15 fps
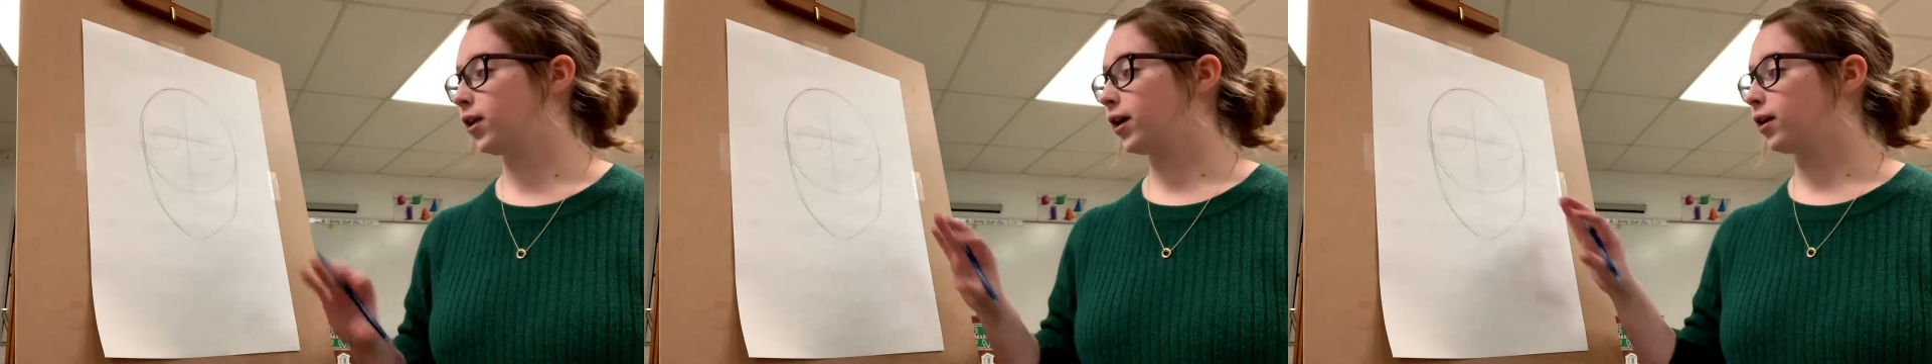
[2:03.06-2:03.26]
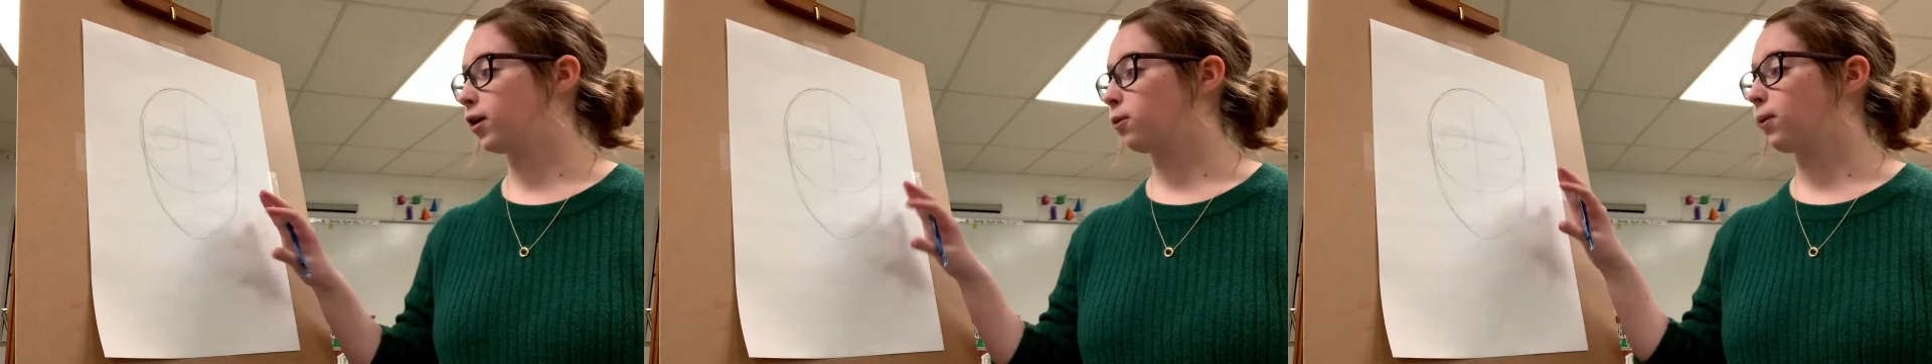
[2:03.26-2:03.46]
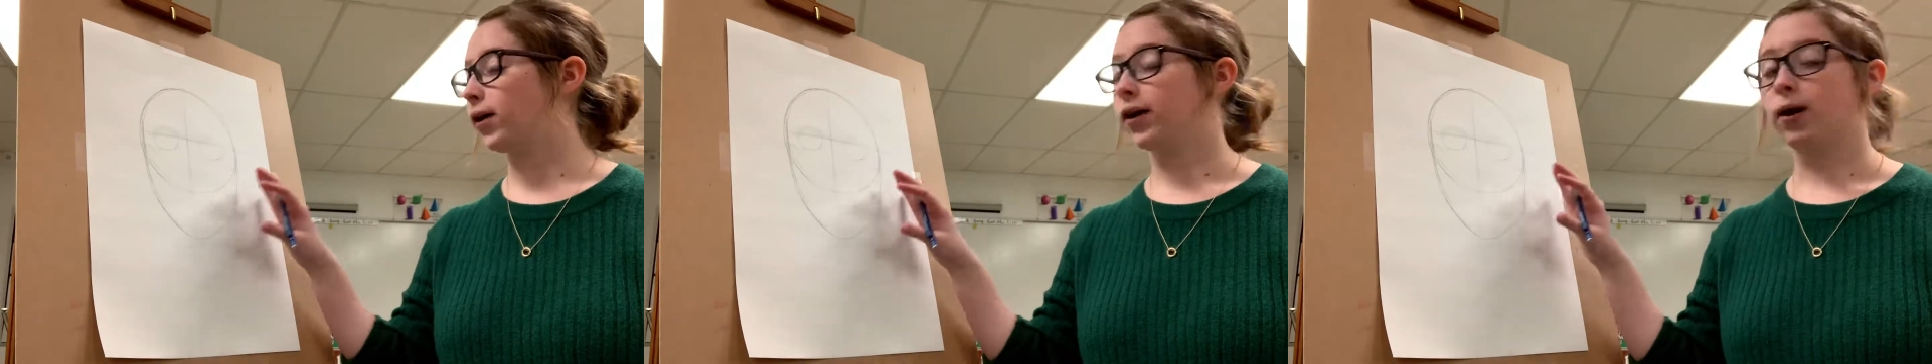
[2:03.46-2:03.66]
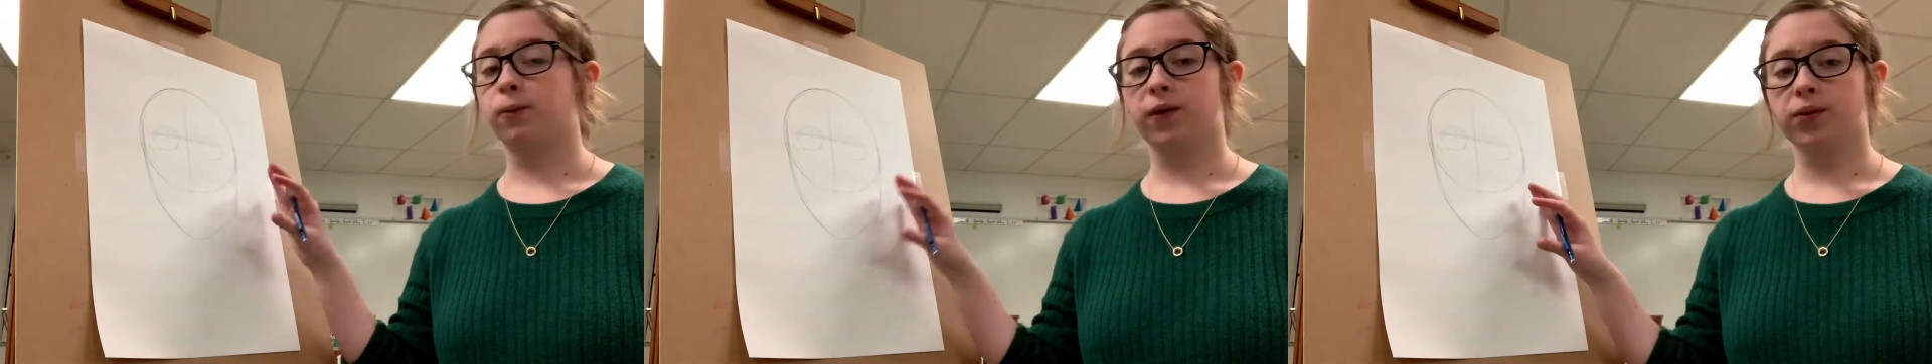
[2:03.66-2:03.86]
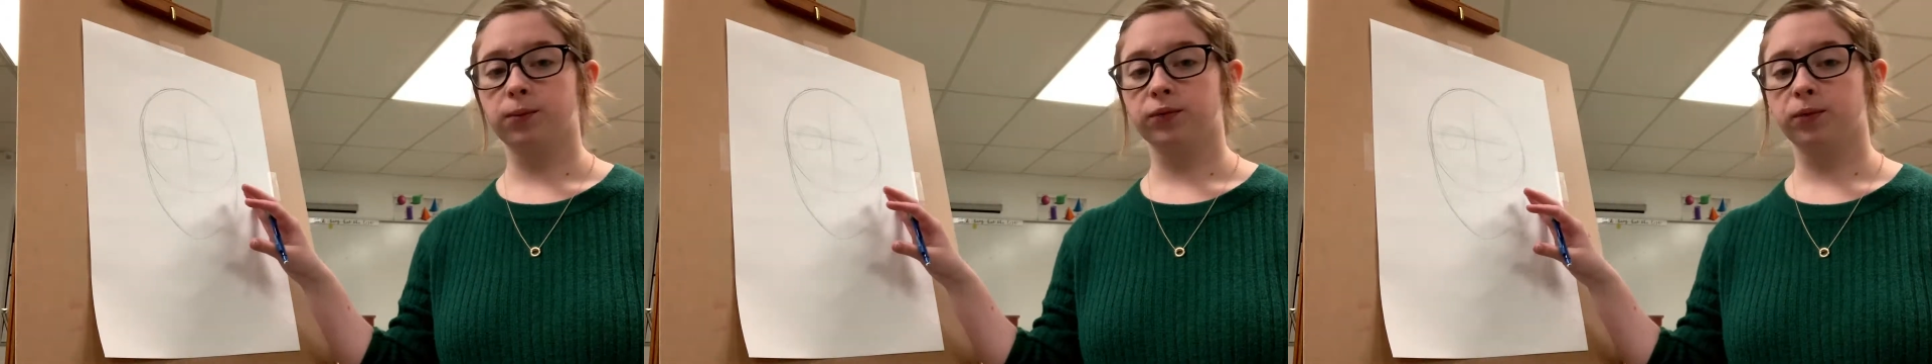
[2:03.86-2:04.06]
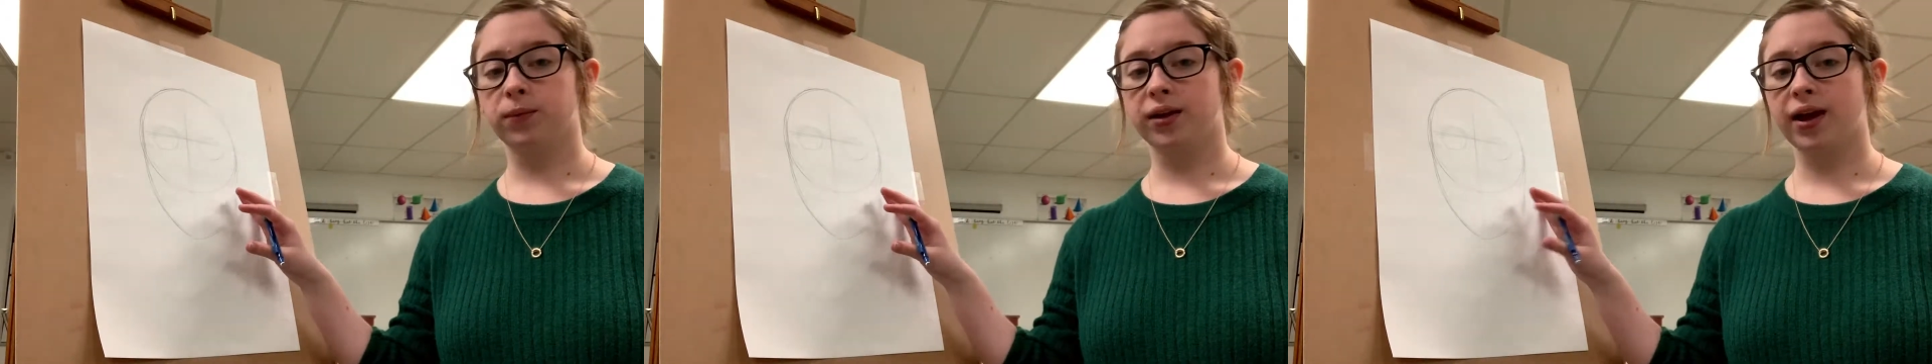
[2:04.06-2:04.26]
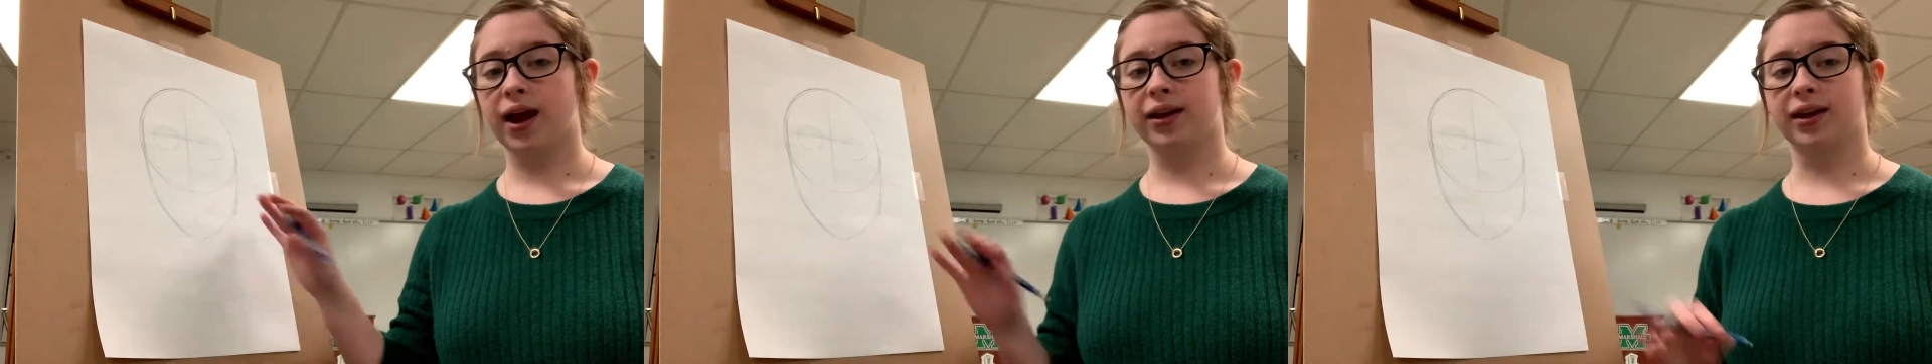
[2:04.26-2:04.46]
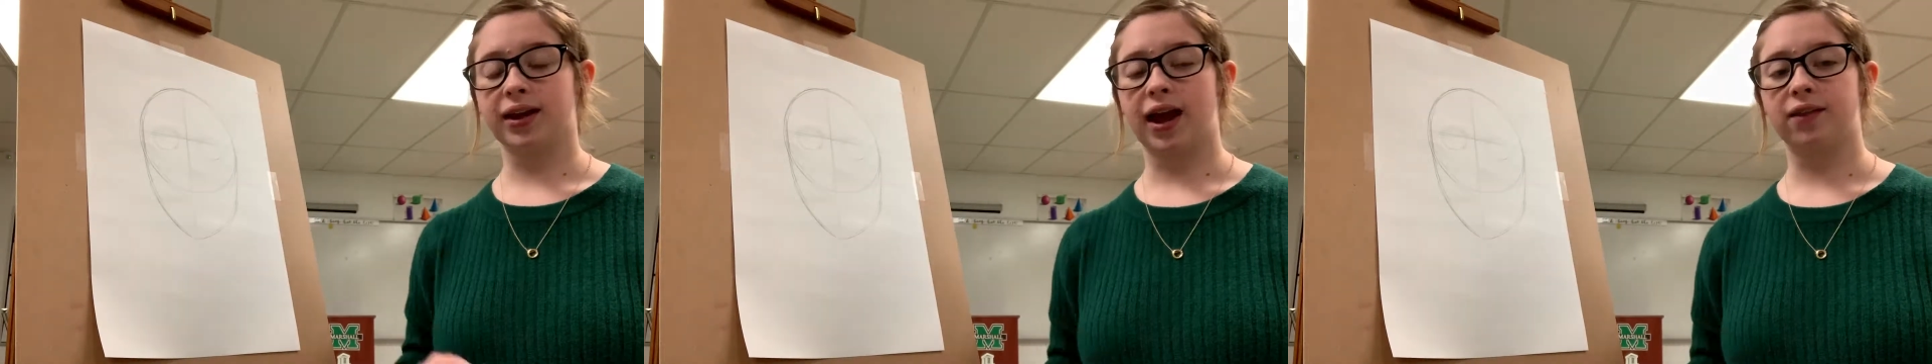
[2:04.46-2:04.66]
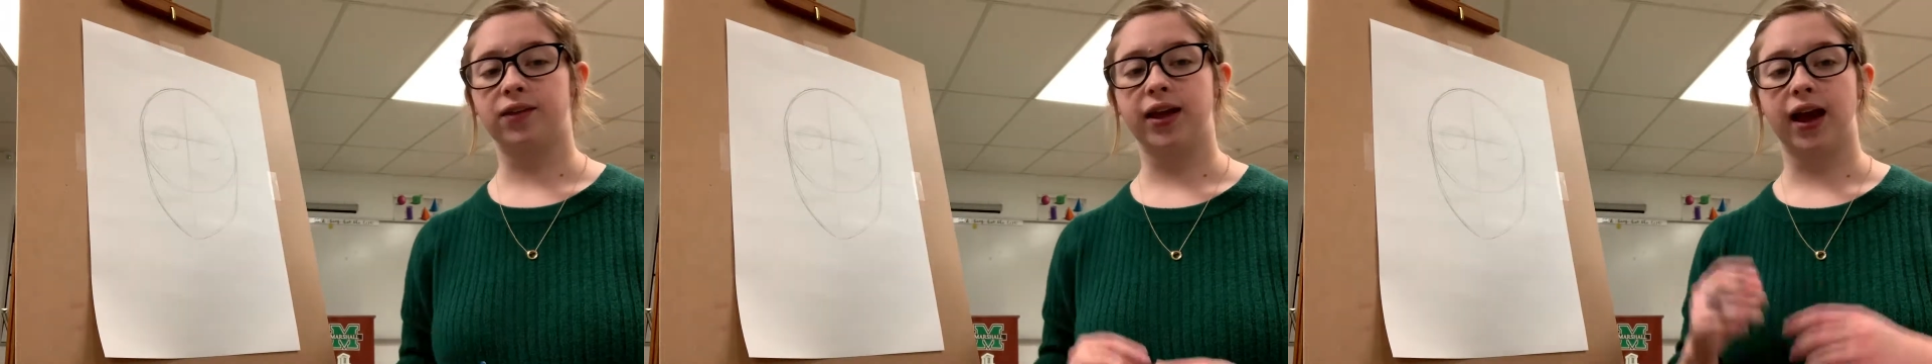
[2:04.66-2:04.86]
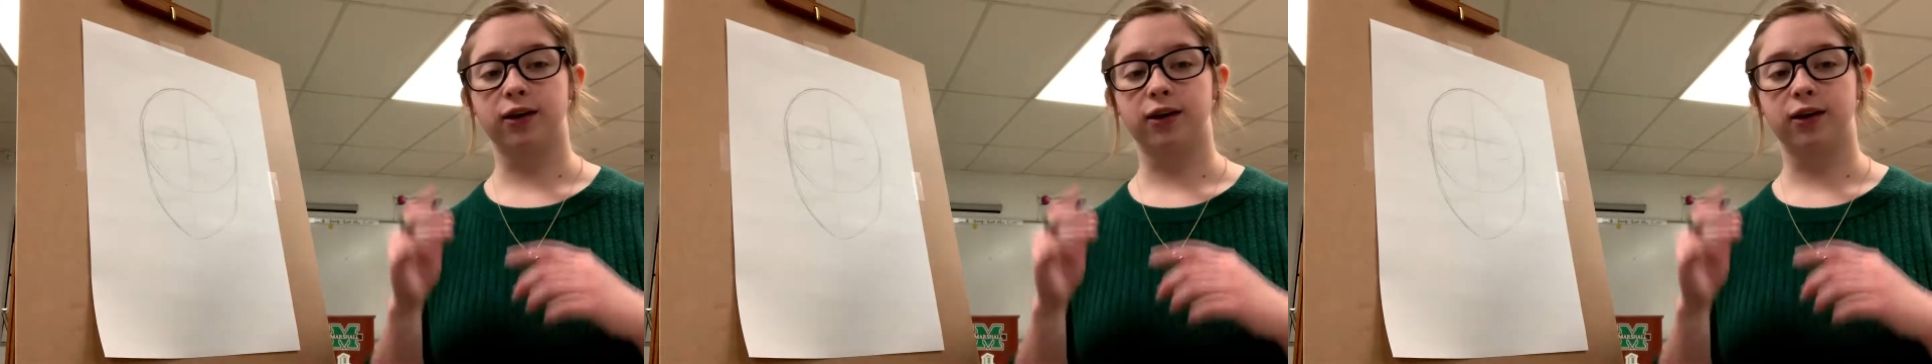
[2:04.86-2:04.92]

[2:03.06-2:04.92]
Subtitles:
they are where I want them to be, I can add the